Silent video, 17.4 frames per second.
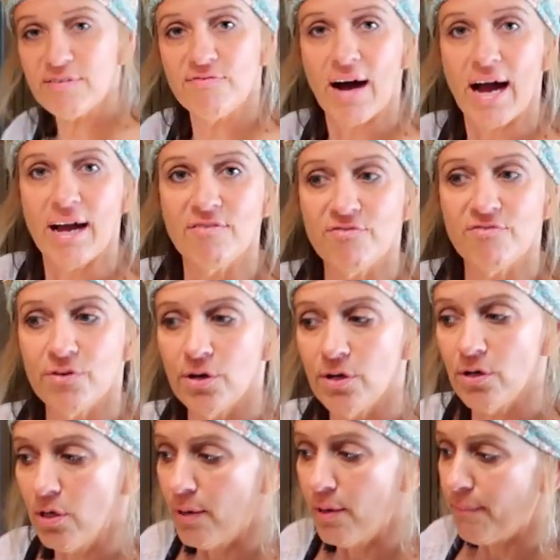5
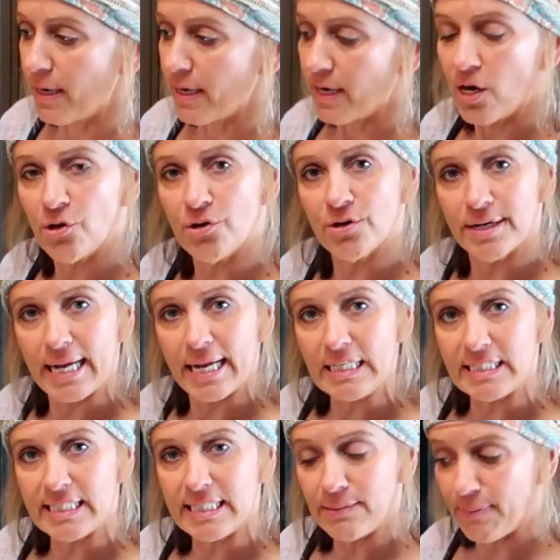foot, about
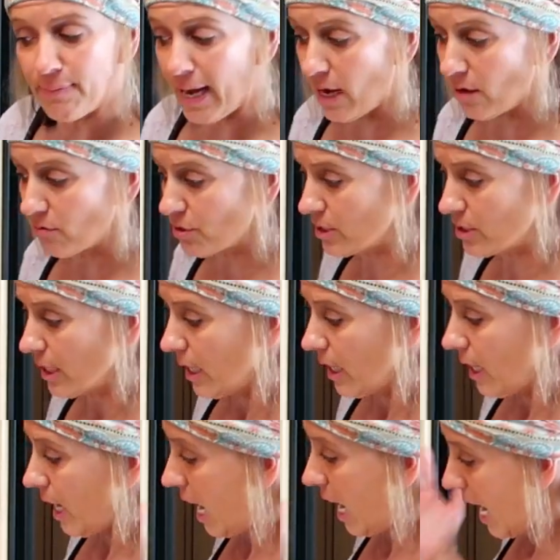118 pounds.
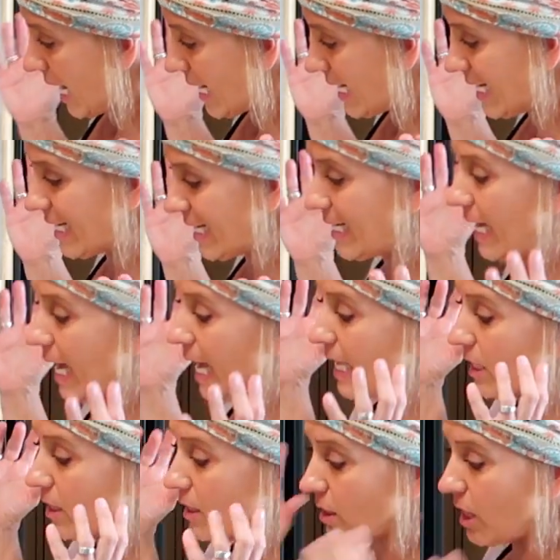I eat
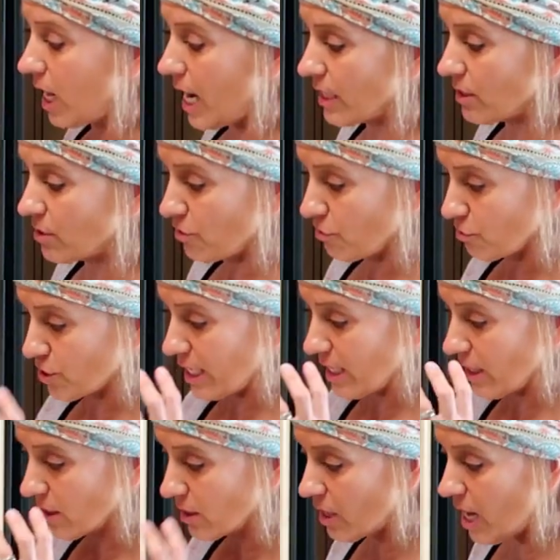a lot. There's
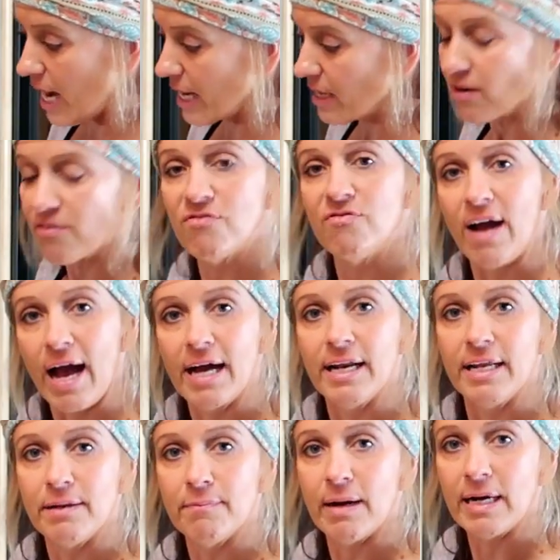a lot of
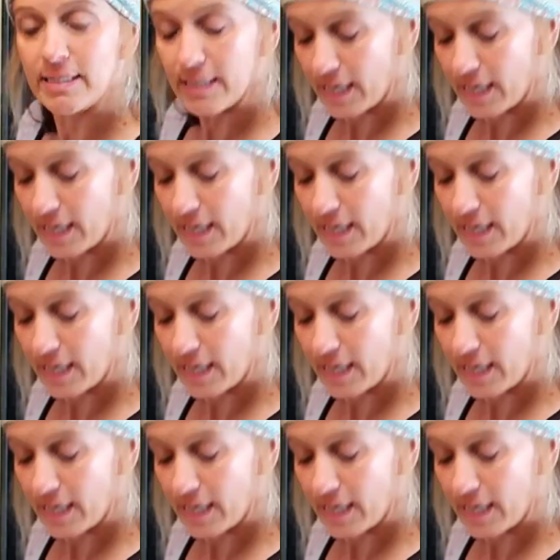fat in my